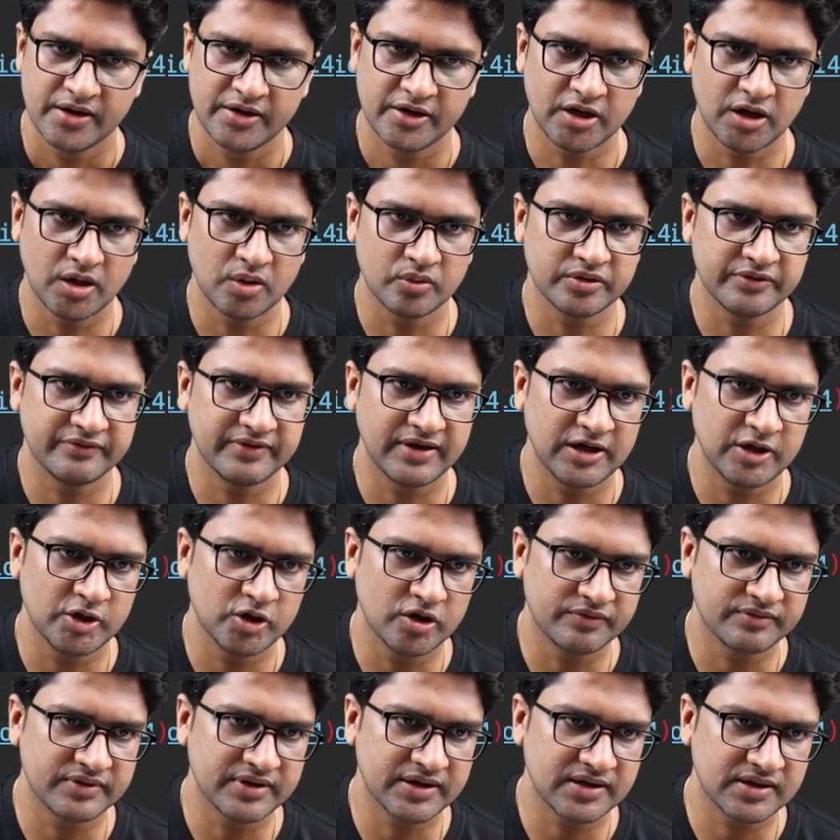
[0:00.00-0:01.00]
Now the
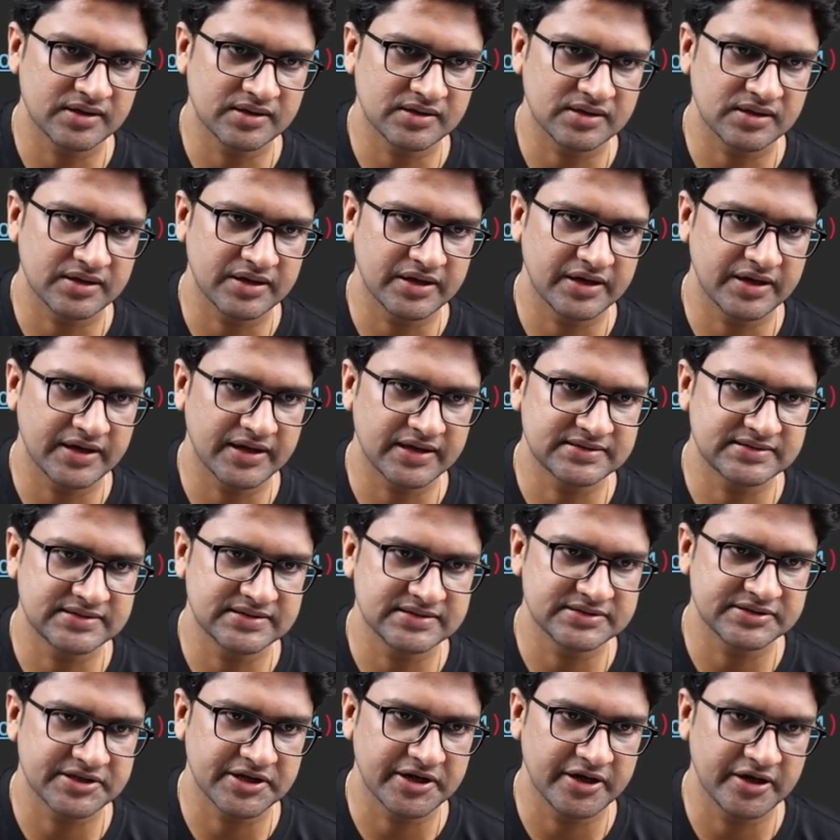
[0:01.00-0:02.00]
value of the
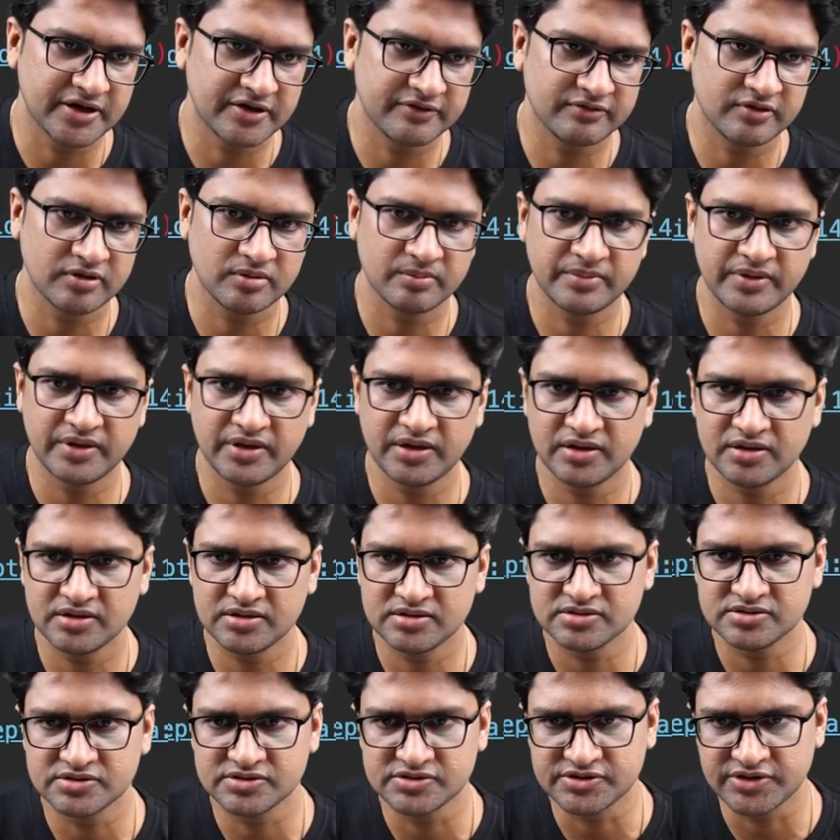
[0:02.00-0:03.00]
indexes here will
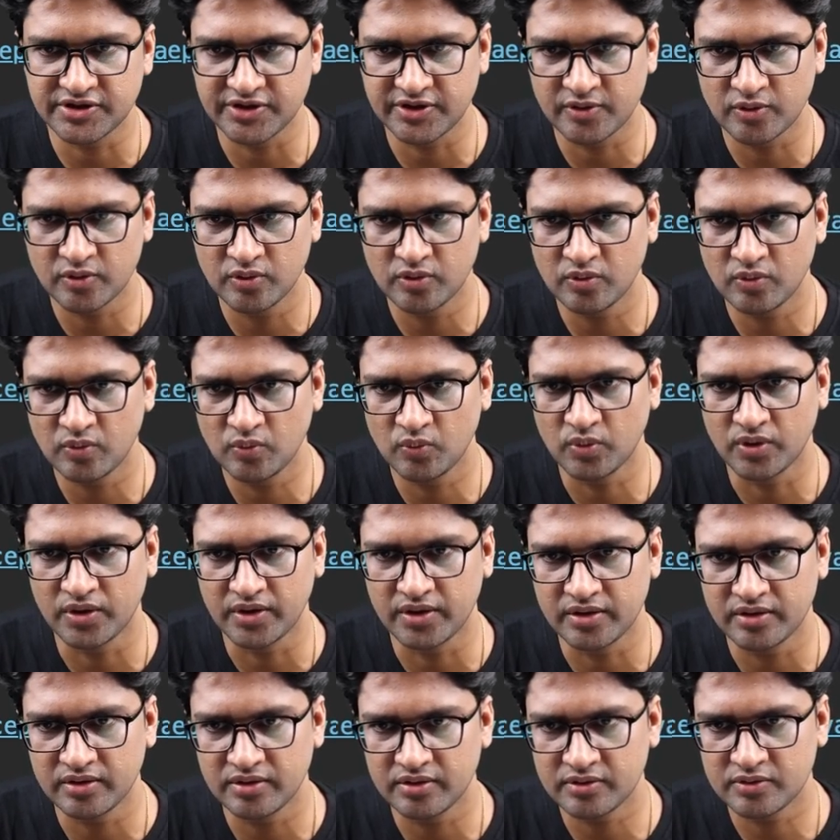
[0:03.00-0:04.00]
be 0,
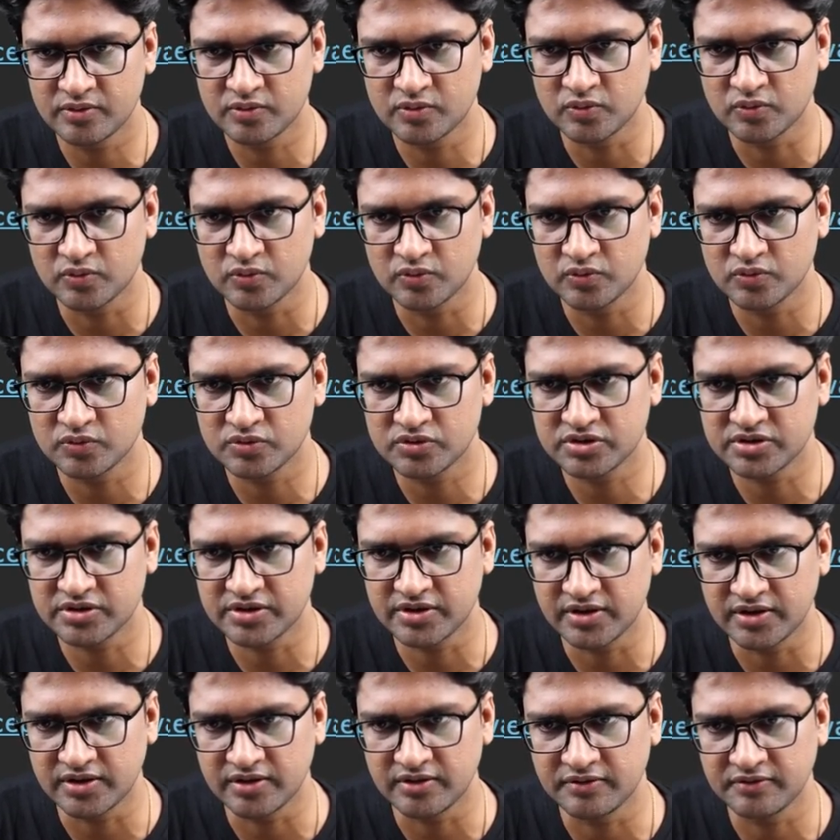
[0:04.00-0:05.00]
1, 2,
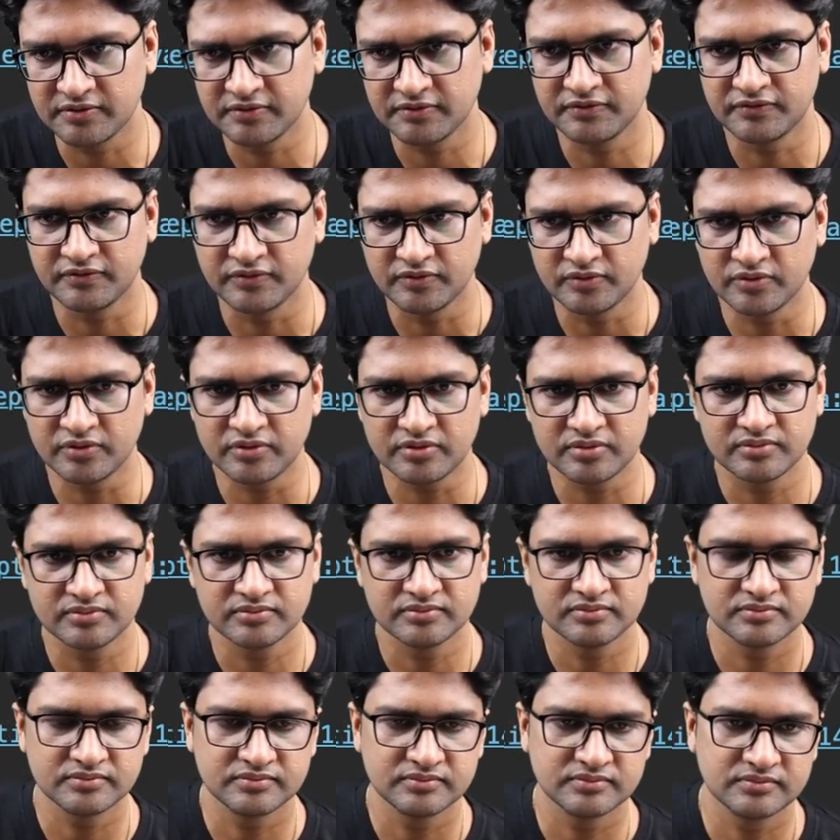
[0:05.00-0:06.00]
3, 4.
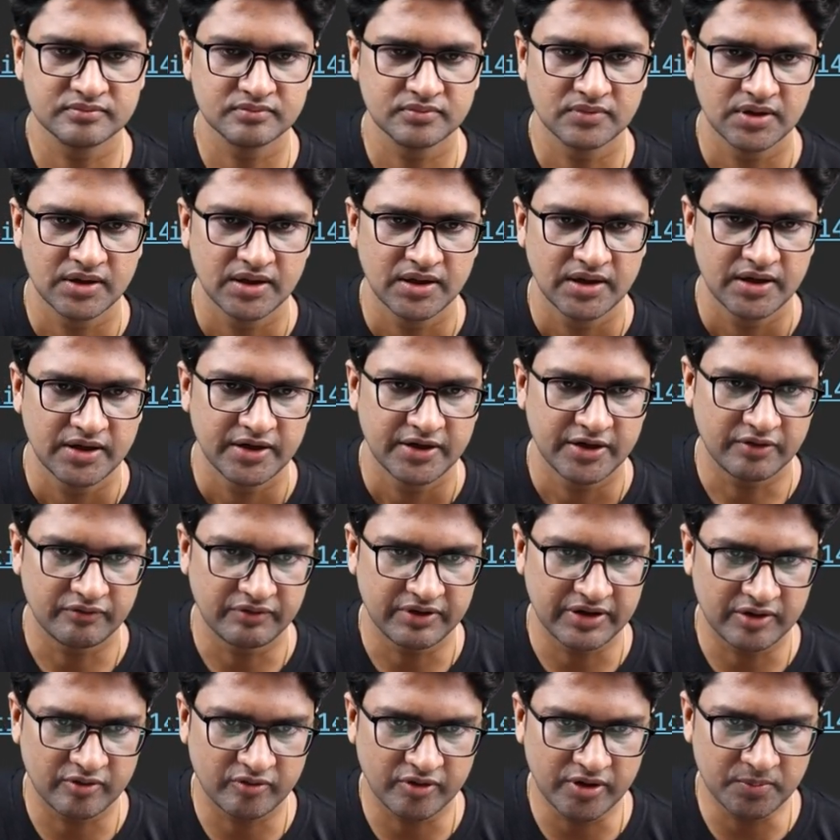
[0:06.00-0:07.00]
Now
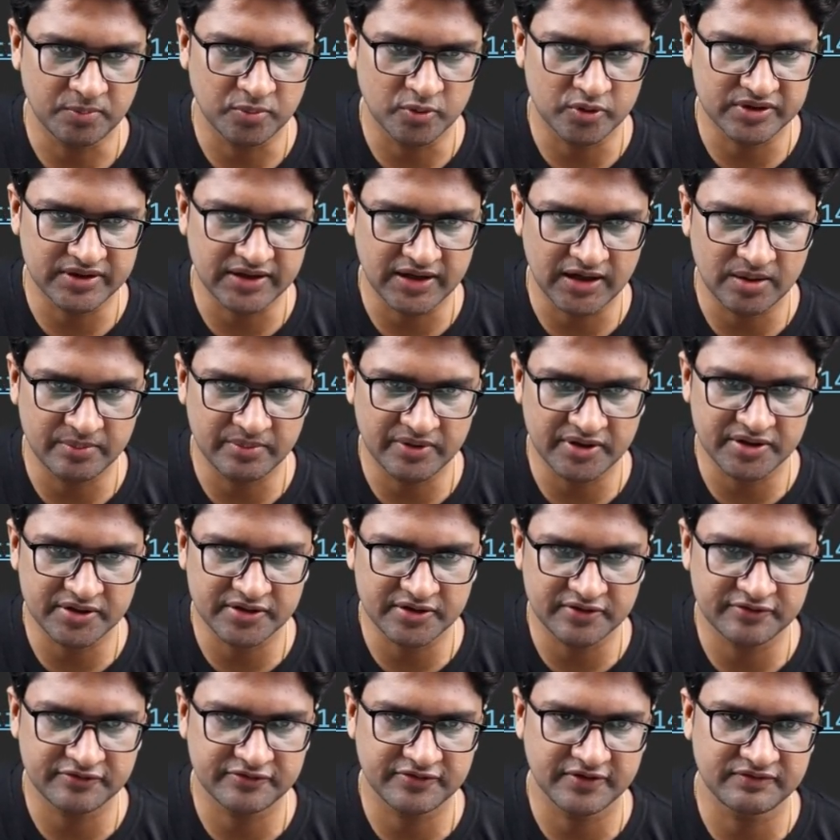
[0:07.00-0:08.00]
when I go and put the element in
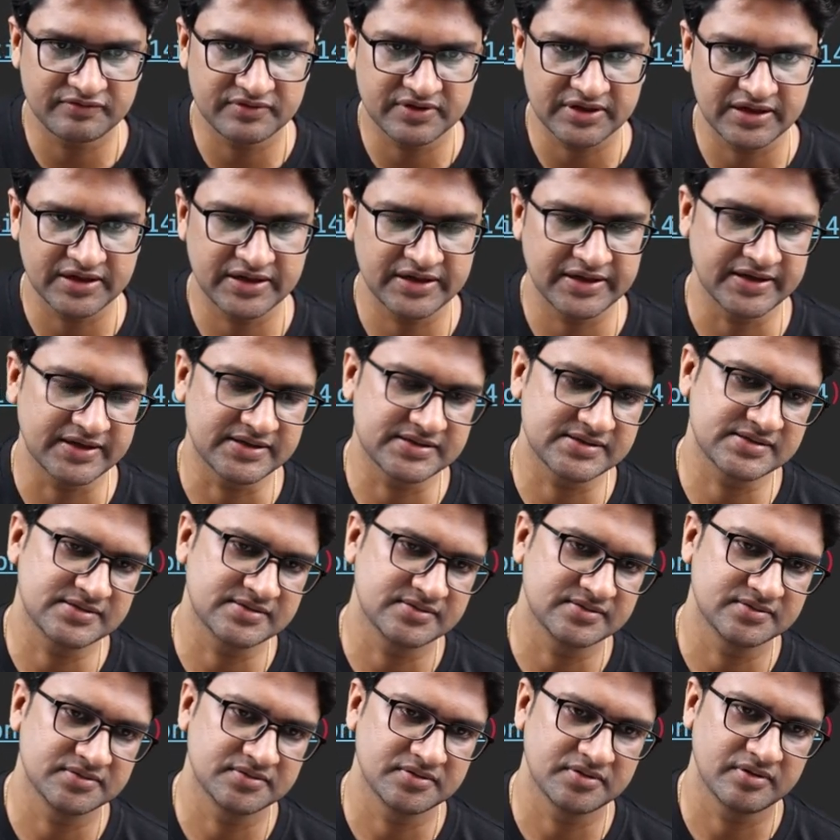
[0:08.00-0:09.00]
the 5th
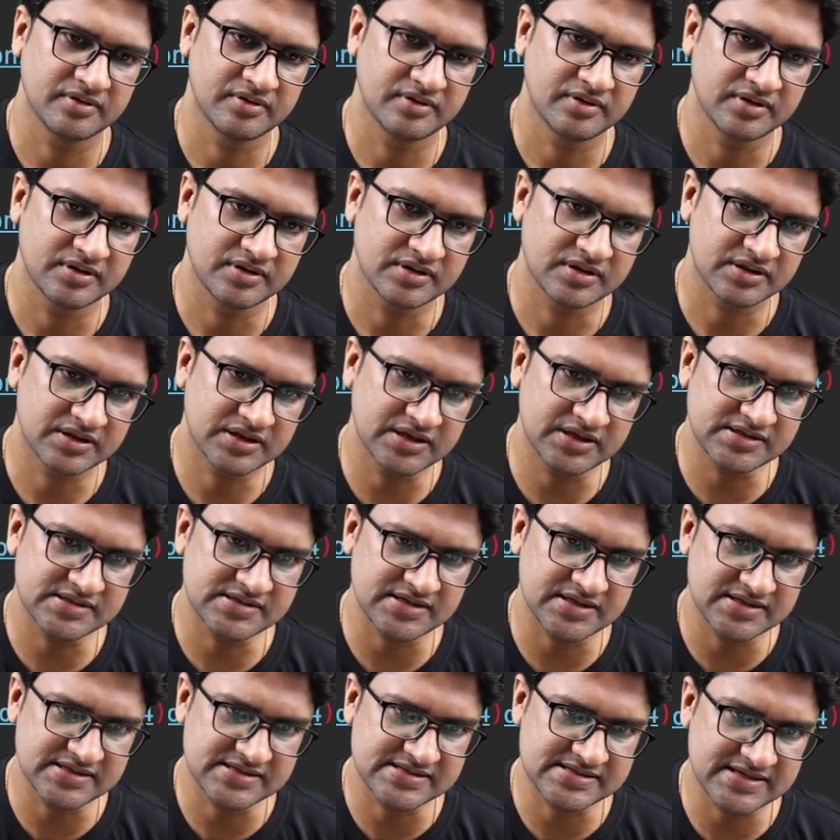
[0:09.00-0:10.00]
index, this
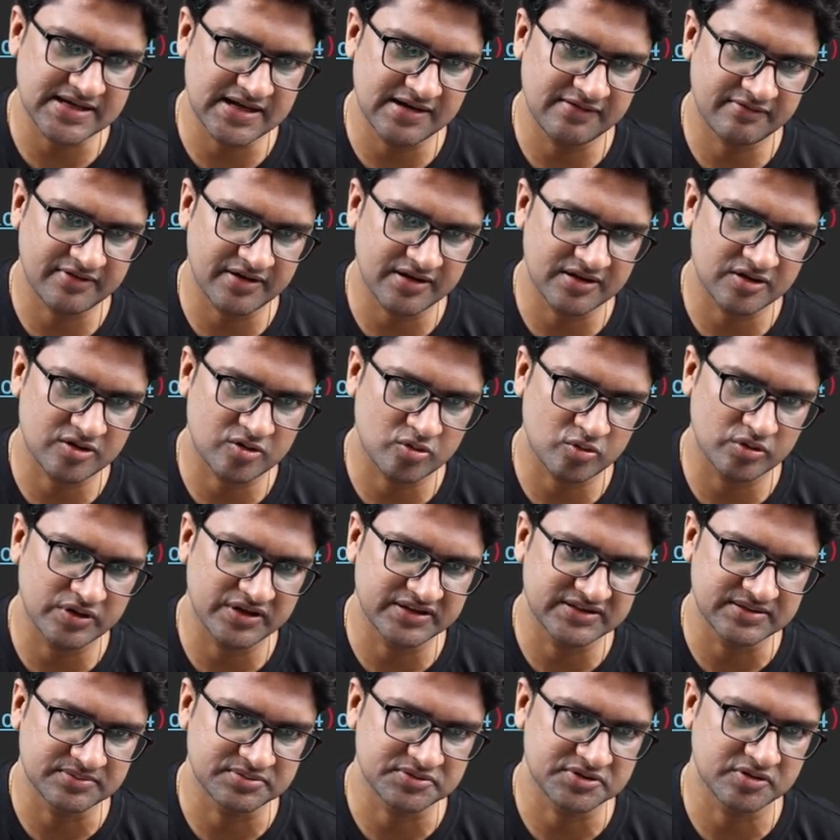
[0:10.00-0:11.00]
itself can throw
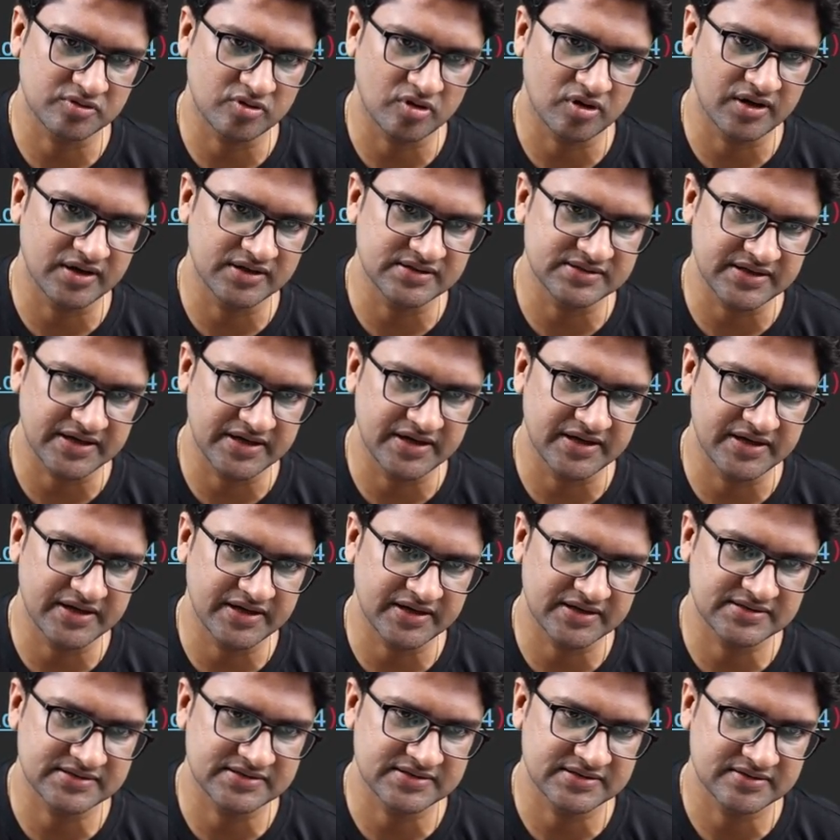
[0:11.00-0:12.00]
exception called as
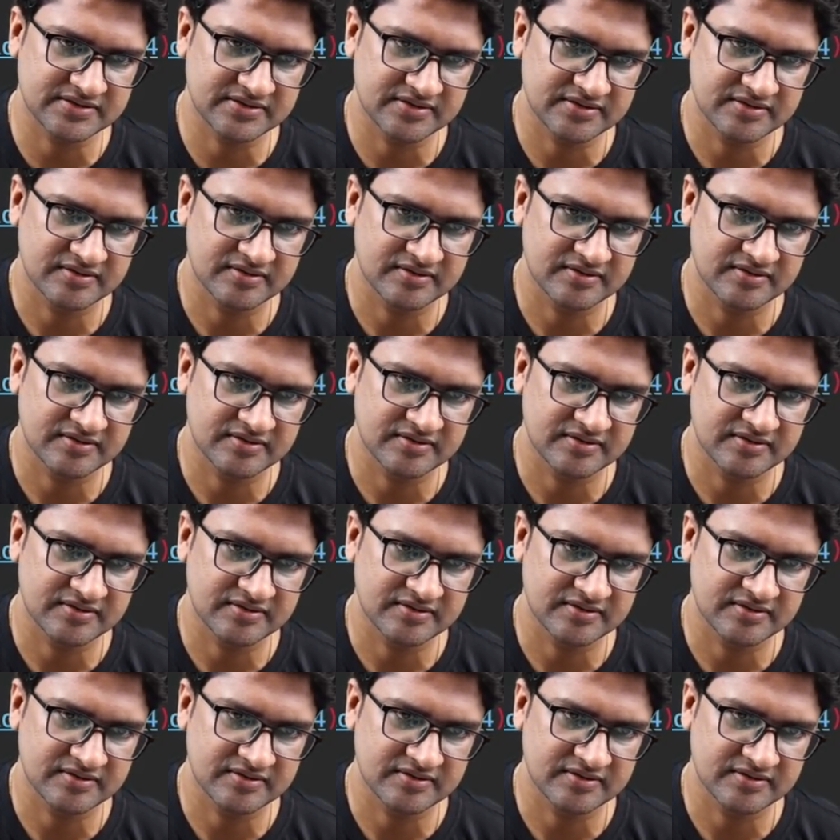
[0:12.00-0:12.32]
index